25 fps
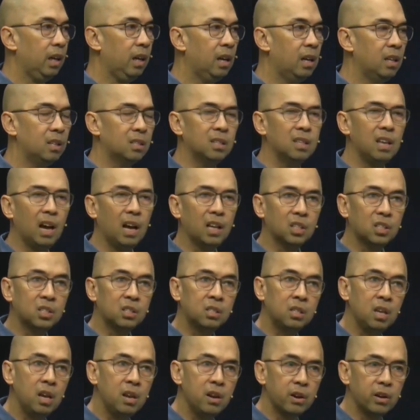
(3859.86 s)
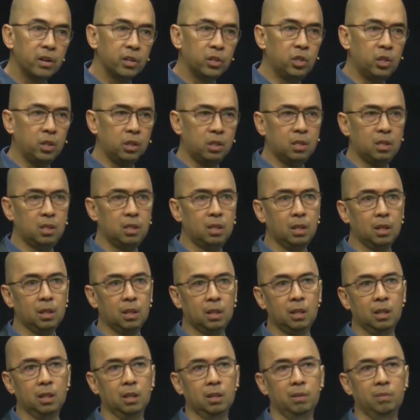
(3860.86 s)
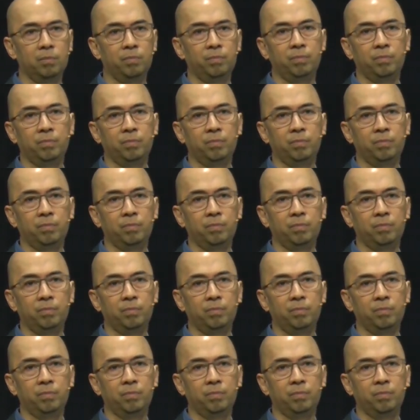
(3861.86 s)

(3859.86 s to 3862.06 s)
It is not synergistic.